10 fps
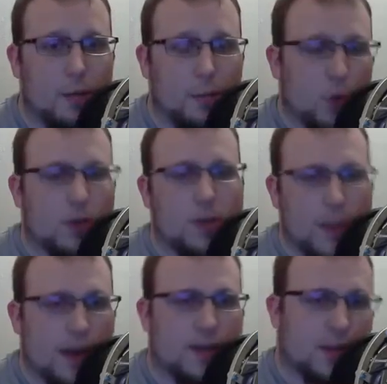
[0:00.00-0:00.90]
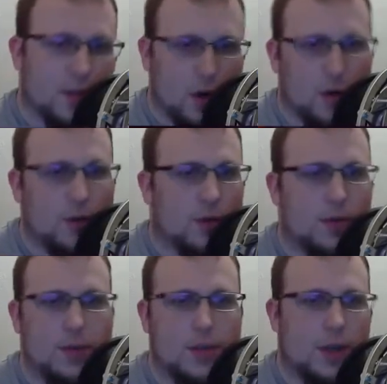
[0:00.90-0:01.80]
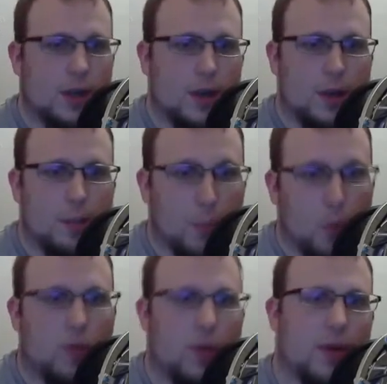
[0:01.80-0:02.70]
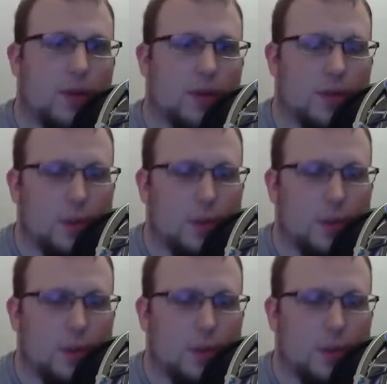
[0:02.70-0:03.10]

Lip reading: books, magazines, articles, movies,